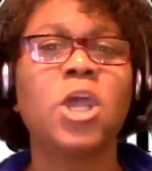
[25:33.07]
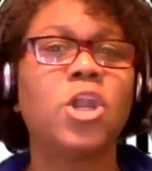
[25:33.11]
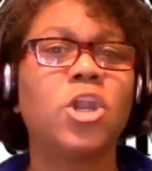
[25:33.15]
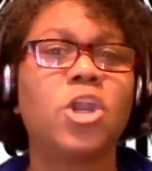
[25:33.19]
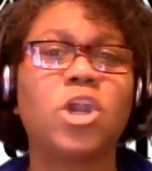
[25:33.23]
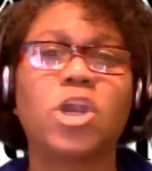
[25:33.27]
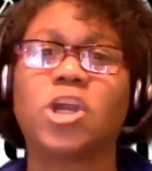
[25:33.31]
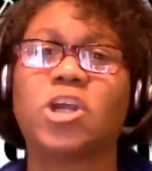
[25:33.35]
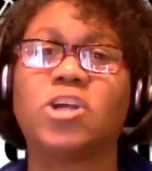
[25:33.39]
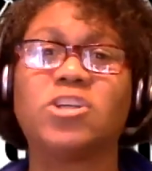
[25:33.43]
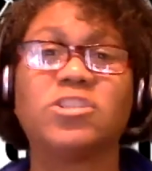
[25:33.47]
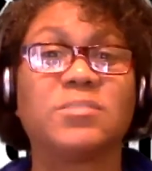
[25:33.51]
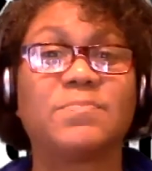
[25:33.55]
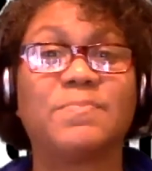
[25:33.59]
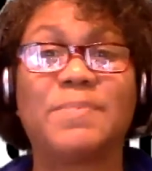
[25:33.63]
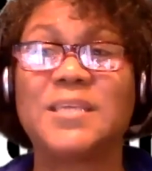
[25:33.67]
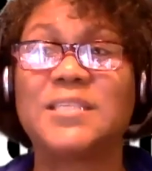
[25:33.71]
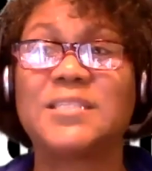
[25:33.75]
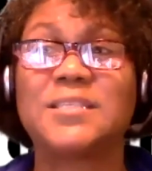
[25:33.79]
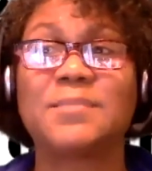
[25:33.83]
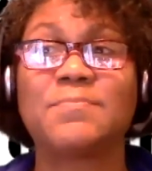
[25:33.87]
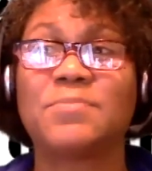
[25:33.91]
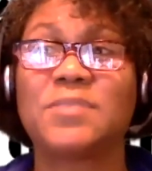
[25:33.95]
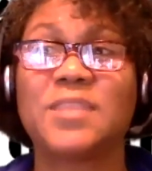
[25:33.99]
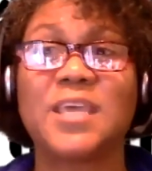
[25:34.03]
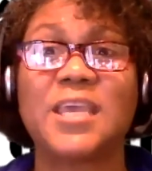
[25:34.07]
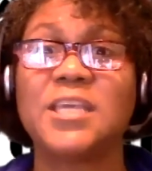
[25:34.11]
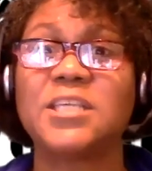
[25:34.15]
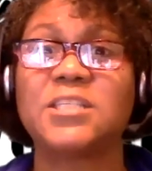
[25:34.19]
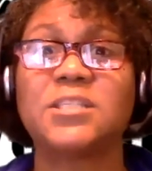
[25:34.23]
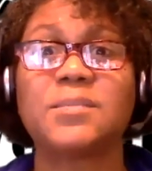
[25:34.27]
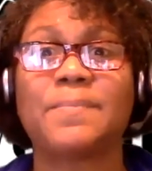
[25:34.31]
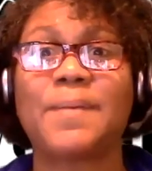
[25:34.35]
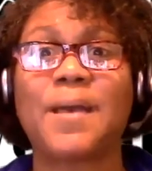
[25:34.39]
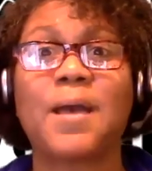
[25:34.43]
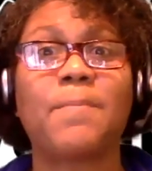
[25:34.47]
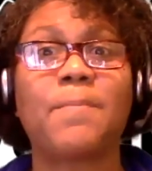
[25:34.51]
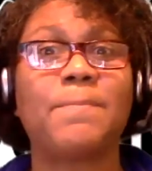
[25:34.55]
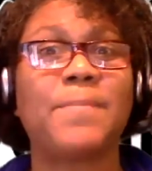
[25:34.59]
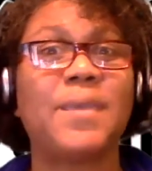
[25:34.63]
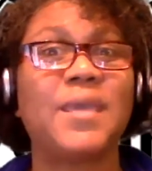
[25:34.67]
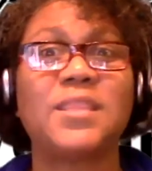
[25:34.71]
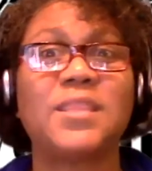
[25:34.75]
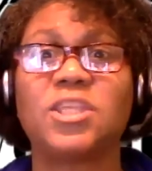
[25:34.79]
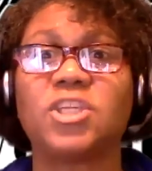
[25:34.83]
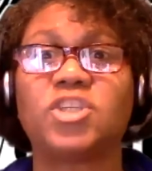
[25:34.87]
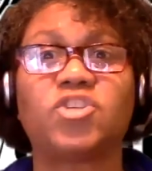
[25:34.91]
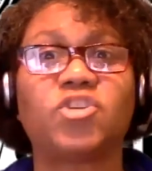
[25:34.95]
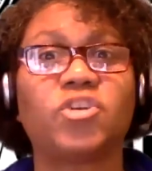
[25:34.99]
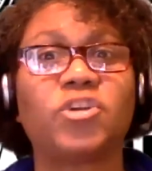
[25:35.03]
There are going to be some things about me
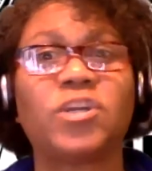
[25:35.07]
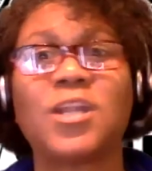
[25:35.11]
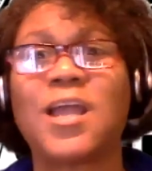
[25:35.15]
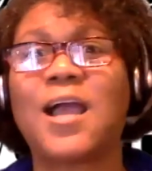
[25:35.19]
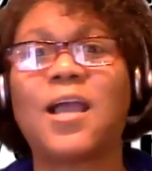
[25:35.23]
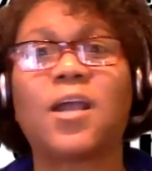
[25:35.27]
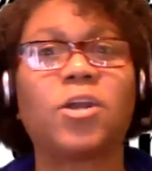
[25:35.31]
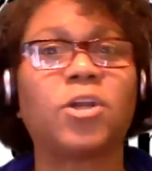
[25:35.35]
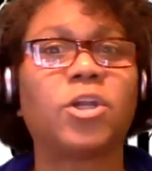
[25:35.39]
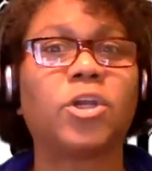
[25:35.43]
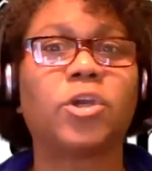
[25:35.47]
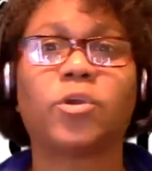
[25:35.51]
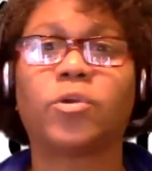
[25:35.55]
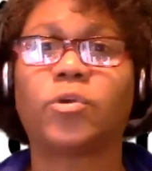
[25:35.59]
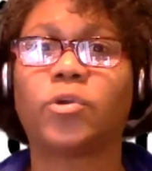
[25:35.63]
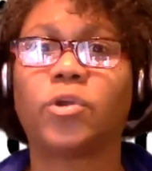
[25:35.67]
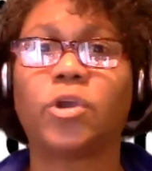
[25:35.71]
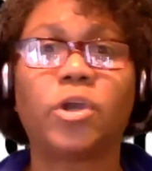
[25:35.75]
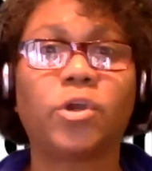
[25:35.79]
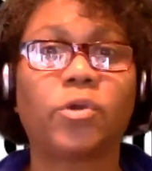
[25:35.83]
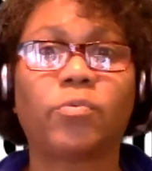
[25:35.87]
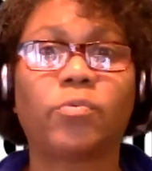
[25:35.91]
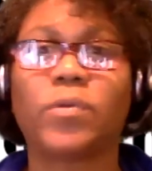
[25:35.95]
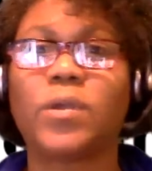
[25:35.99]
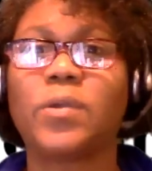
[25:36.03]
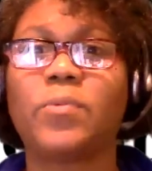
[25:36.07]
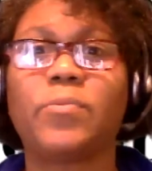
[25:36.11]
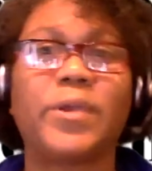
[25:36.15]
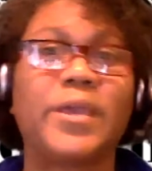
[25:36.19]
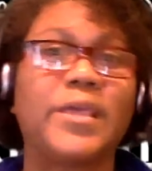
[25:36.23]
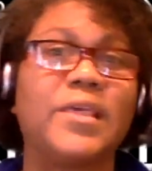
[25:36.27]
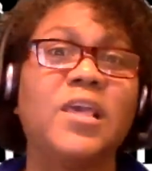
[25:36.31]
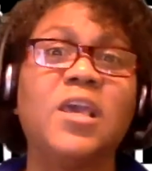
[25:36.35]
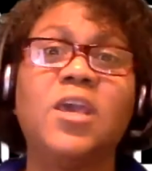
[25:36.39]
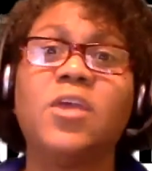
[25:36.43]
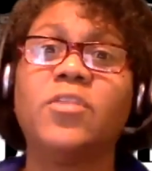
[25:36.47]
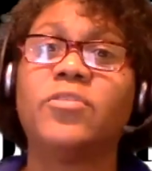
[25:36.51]
that you're not going to agree with.